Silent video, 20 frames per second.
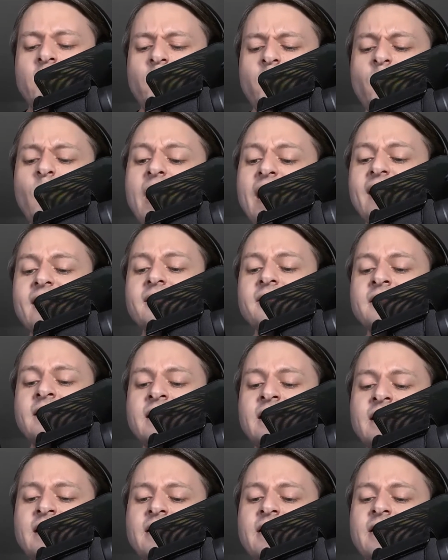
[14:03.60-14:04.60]
Well,
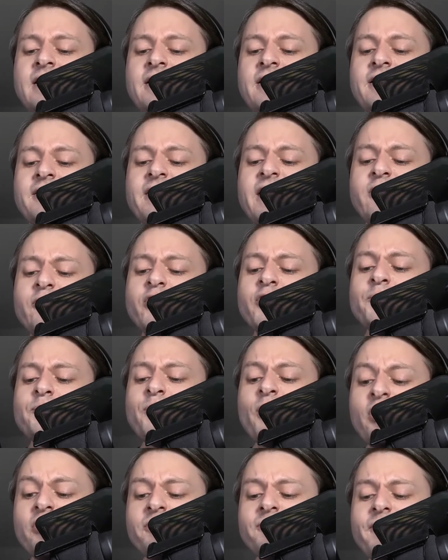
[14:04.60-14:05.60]
they were
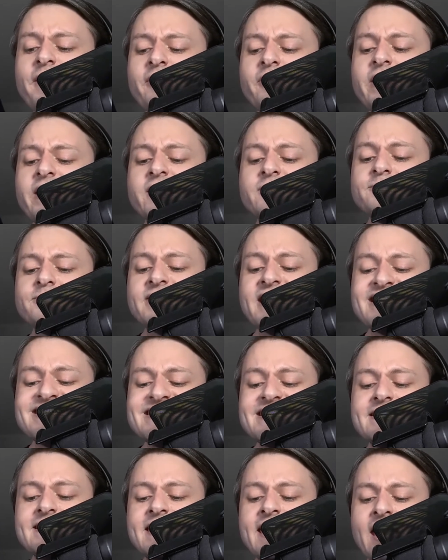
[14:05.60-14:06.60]
both very
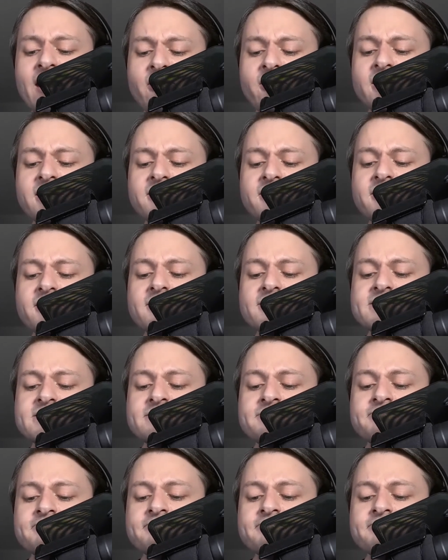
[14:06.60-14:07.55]
unpleasant characters.